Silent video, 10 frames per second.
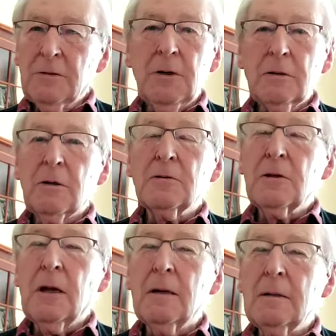Jesus
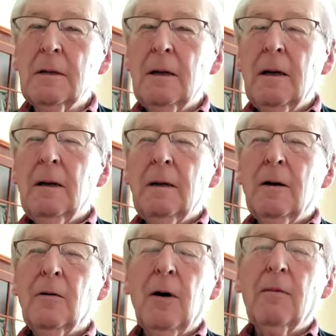said,
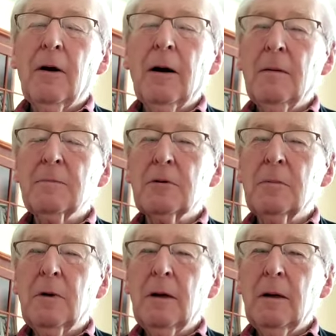whoever comes
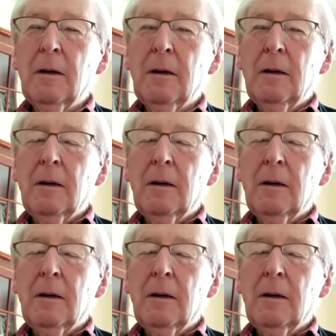to me,